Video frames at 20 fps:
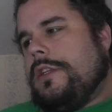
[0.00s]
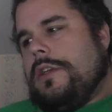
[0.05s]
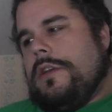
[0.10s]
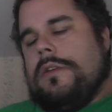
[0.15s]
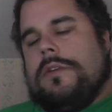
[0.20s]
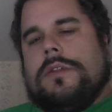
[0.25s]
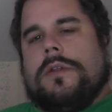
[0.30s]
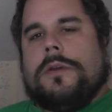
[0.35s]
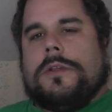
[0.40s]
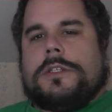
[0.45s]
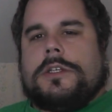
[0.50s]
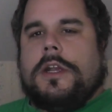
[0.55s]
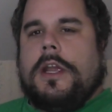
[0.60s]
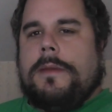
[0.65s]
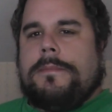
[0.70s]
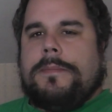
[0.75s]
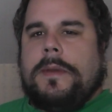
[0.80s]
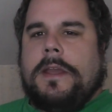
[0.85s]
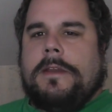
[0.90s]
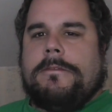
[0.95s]
do those
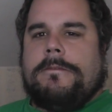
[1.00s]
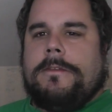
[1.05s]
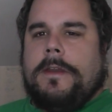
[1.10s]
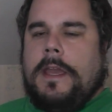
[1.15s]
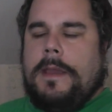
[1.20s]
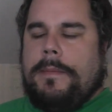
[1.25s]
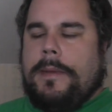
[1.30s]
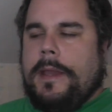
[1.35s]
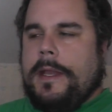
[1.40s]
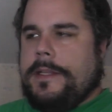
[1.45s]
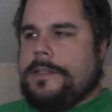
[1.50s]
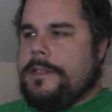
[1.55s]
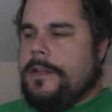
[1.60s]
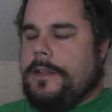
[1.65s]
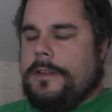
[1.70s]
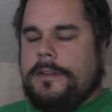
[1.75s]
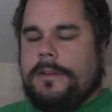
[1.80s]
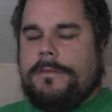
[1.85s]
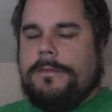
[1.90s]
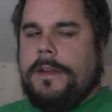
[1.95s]
great big vape hits
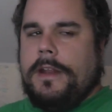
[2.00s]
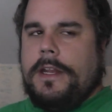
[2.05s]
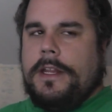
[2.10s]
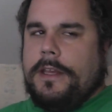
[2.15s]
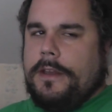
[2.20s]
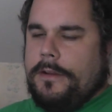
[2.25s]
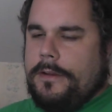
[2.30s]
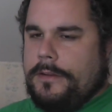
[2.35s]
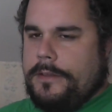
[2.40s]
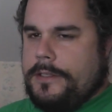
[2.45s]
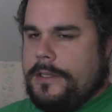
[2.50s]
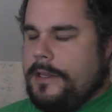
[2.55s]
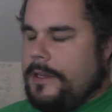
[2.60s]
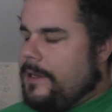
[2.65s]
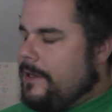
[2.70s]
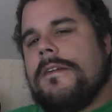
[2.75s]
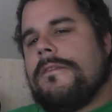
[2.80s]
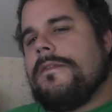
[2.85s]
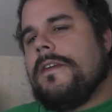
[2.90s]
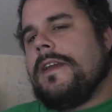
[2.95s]
on their videos.
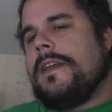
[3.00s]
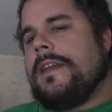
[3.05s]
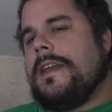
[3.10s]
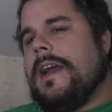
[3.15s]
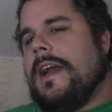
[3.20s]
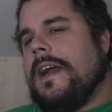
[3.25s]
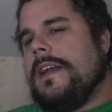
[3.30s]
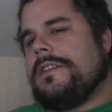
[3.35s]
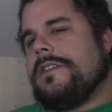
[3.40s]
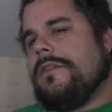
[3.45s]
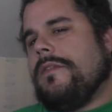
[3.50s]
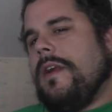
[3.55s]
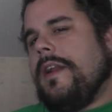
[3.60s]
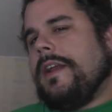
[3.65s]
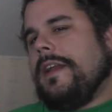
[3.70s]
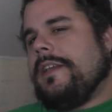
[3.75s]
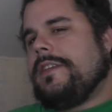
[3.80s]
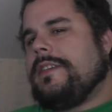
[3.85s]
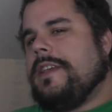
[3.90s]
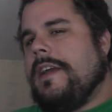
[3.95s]
Freaking guys are
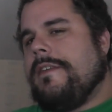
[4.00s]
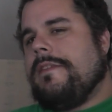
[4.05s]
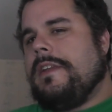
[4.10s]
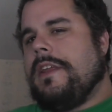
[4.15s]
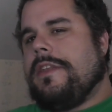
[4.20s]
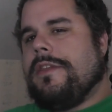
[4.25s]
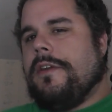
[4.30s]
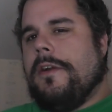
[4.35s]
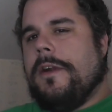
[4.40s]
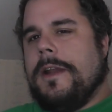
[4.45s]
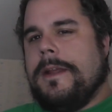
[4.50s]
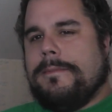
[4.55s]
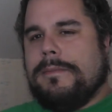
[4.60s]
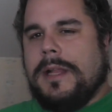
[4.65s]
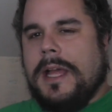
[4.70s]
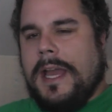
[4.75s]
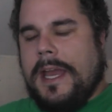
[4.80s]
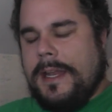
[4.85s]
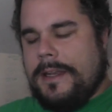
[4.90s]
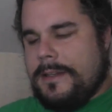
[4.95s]
running a 70-30
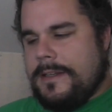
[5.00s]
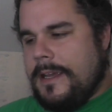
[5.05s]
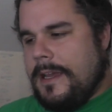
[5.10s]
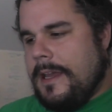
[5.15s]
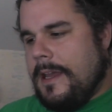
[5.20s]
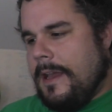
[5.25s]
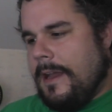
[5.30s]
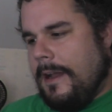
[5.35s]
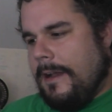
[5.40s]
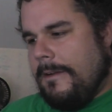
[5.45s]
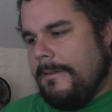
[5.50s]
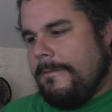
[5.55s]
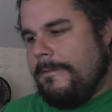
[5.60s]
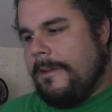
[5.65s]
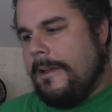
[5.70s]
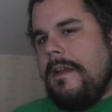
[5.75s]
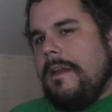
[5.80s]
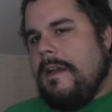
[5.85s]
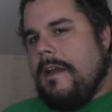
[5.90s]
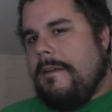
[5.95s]
blend
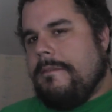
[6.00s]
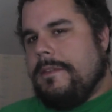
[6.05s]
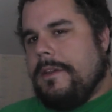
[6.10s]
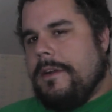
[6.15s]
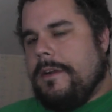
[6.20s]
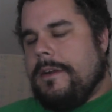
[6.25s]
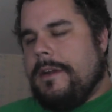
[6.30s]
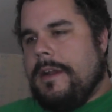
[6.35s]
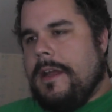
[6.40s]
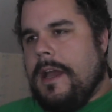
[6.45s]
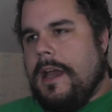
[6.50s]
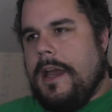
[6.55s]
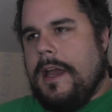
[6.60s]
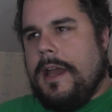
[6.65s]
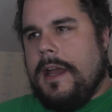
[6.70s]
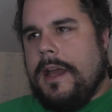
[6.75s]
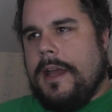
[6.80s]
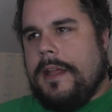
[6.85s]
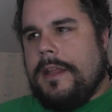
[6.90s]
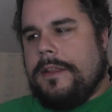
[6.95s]
of of their
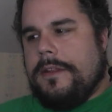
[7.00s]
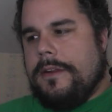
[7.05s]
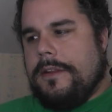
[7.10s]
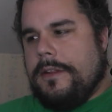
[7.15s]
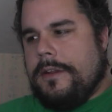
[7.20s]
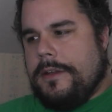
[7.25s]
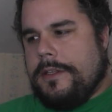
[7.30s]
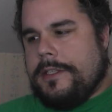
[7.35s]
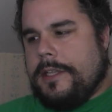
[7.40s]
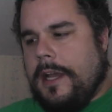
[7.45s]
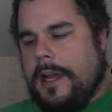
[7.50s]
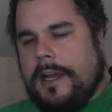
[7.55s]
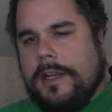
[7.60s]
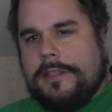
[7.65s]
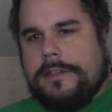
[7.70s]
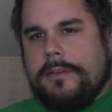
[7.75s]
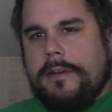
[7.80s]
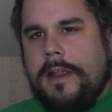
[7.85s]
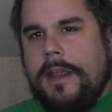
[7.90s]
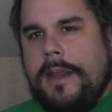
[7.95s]
uh, their their
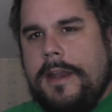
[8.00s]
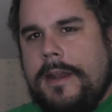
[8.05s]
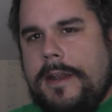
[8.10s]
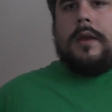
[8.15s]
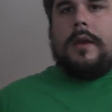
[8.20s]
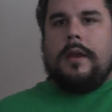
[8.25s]
sauce, right?